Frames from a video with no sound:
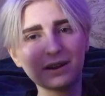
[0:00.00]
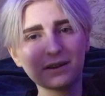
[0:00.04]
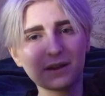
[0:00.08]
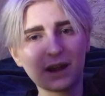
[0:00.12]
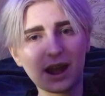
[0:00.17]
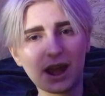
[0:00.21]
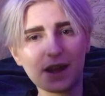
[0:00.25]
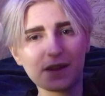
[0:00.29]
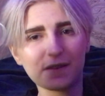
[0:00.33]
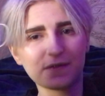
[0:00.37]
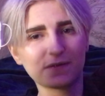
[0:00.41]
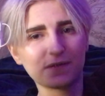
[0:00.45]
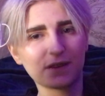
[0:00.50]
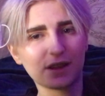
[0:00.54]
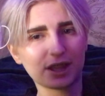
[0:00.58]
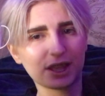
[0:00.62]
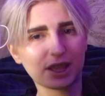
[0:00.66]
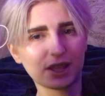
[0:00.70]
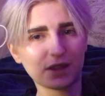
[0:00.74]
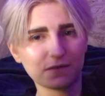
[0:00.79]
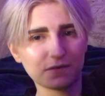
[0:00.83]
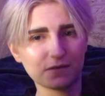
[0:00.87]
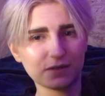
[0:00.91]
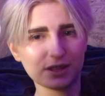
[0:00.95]
I don't know how I
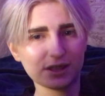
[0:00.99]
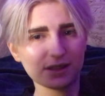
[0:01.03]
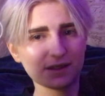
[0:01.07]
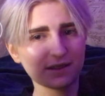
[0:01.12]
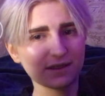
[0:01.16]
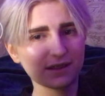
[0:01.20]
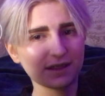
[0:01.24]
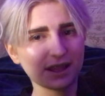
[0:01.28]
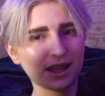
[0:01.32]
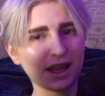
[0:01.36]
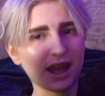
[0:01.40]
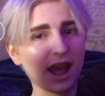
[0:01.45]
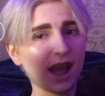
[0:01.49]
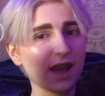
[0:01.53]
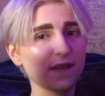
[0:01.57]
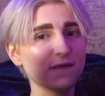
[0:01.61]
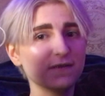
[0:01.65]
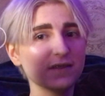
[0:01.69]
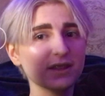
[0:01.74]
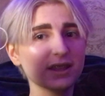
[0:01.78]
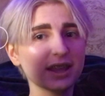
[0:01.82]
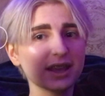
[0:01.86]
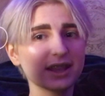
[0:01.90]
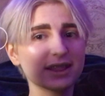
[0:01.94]
fucking feel. I
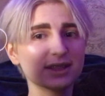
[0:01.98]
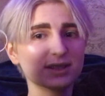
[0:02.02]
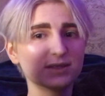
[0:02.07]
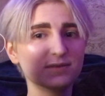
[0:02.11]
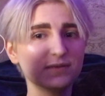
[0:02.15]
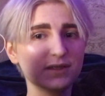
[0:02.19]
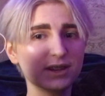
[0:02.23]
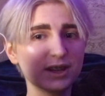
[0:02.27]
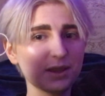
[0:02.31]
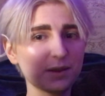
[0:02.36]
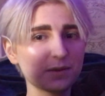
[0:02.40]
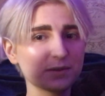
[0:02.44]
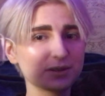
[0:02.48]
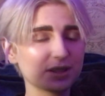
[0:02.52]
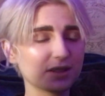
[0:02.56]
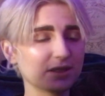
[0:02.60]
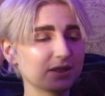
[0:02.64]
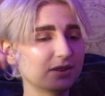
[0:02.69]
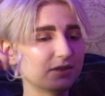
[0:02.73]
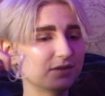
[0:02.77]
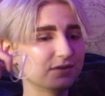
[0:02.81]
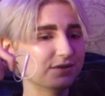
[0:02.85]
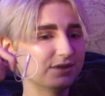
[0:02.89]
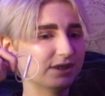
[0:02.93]
feel like this video is a
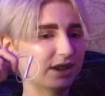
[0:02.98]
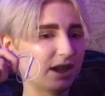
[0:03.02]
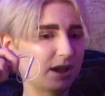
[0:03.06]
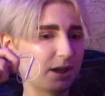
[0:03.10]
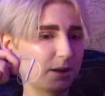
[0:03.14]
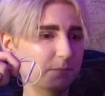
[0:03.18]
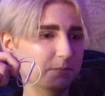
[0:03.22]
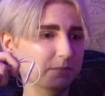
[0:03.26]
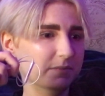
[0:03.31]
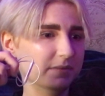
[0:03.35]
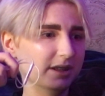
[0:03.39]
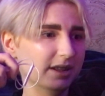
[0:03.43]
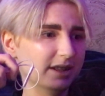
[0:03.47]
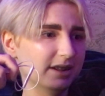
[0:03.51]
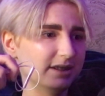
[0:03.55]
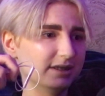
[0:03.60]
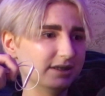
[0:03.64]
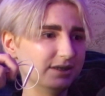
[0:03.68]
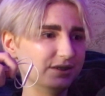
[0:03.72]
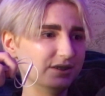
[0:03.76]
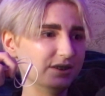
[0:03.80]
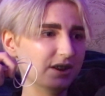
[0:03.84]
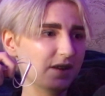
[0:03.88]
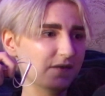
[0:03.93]
little dumb and
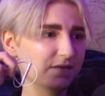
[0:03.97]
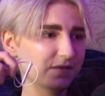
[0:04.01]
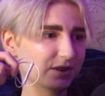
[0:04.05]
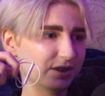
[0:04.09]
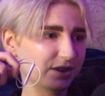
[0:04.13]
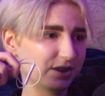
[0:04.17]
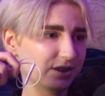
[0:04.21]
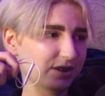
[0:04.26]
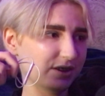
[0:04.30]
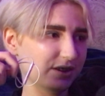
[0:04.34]
it's not very